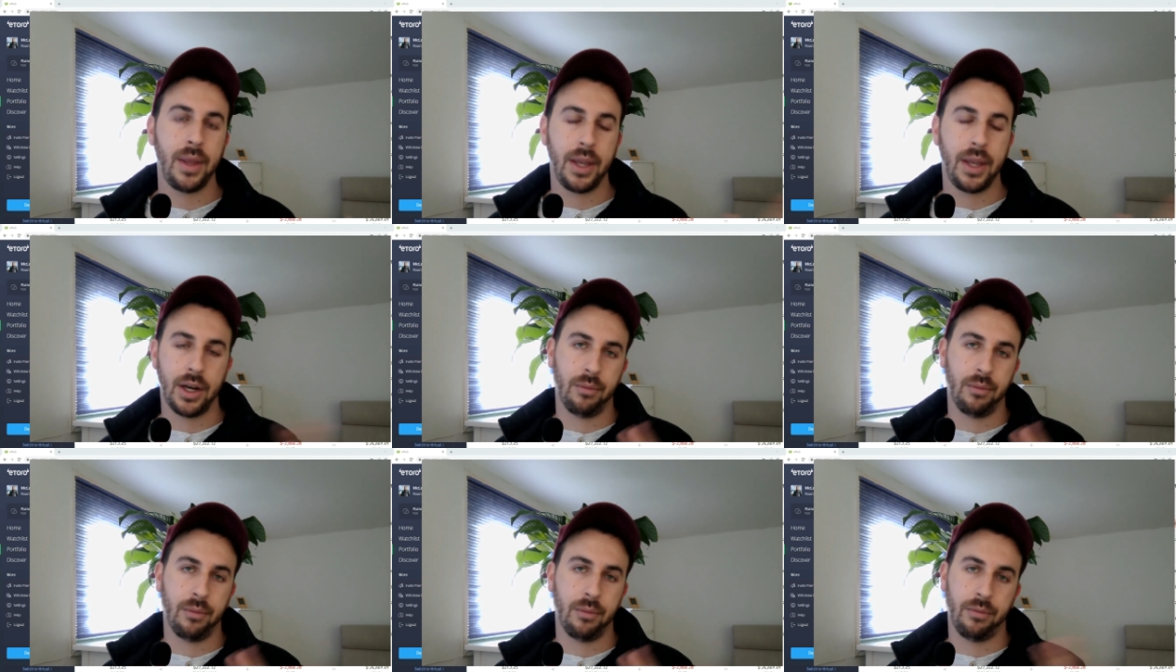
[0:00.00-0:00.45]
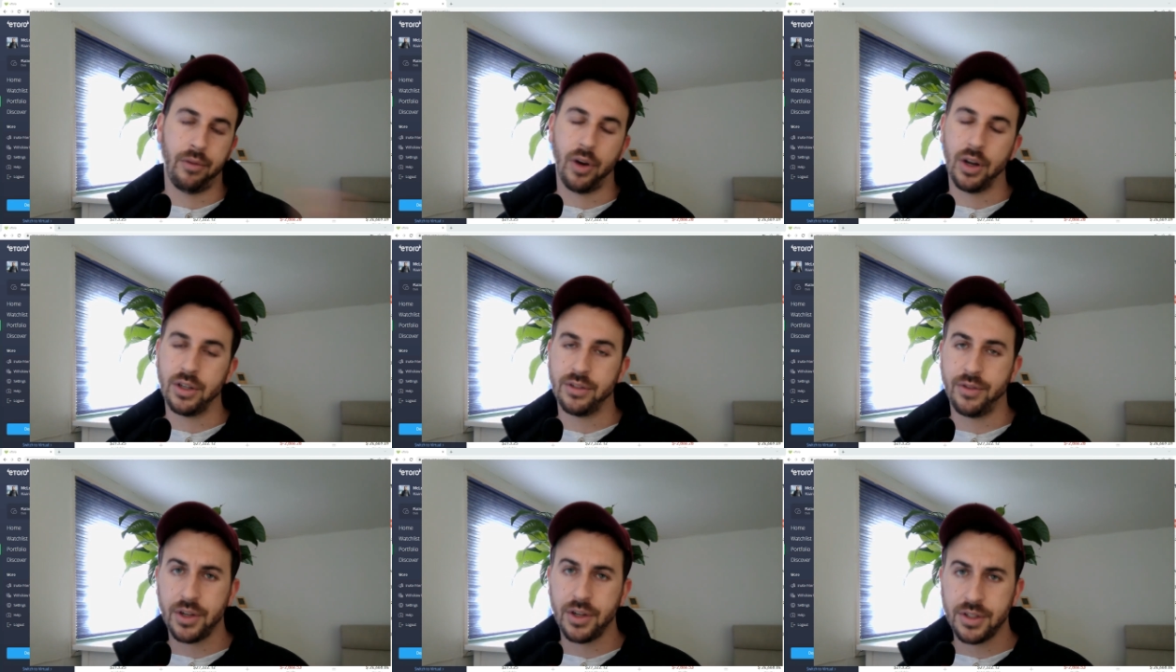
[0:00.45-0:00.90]
you know,
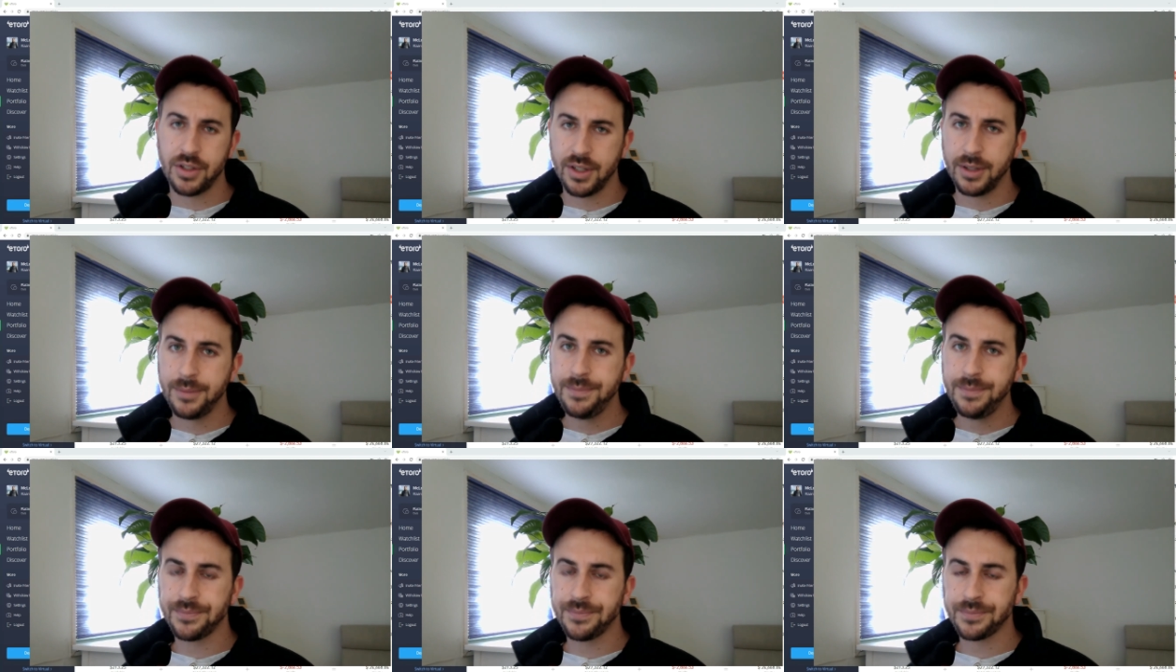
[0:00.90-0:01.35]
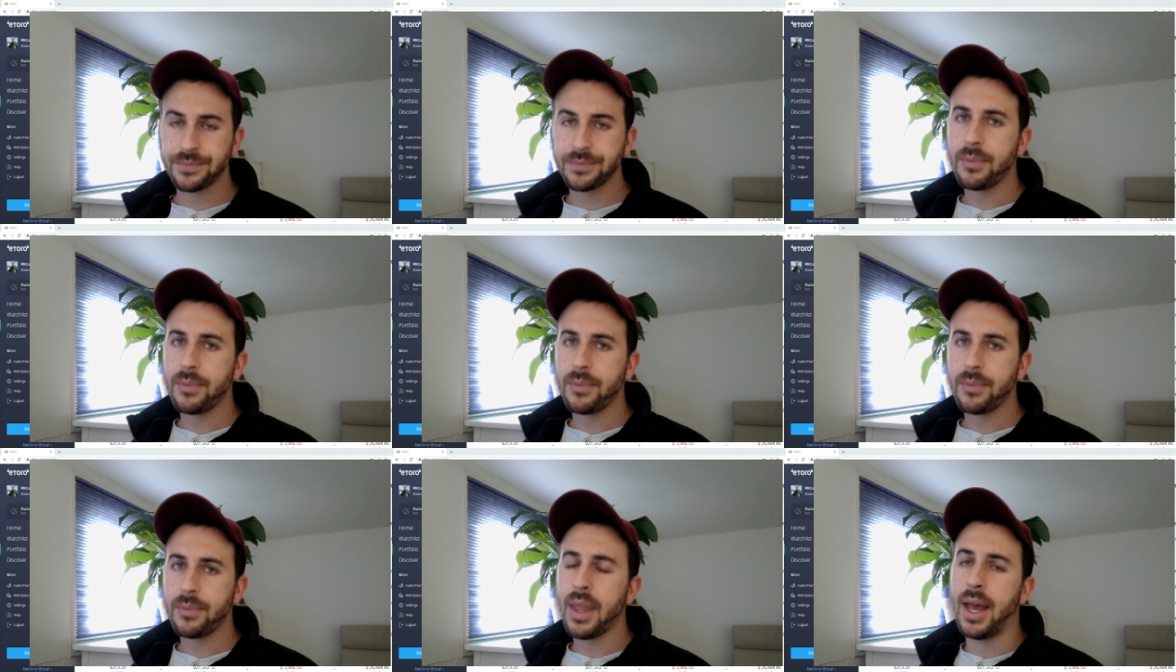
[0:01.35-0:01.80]
vice versa.
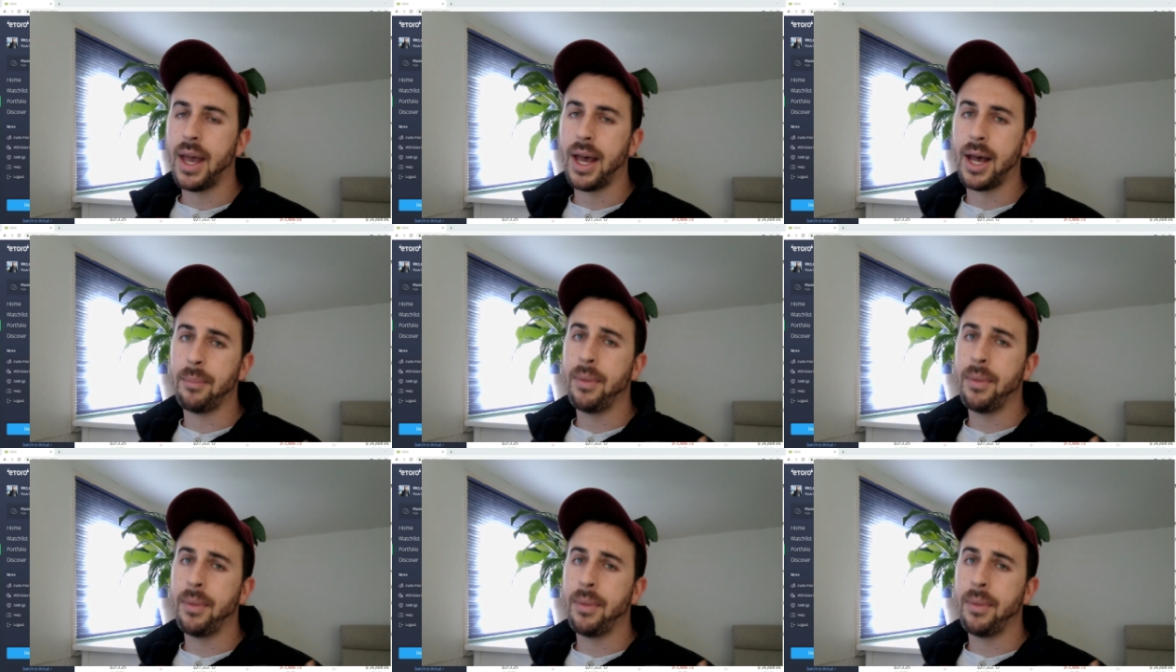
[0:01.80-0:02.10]
Um,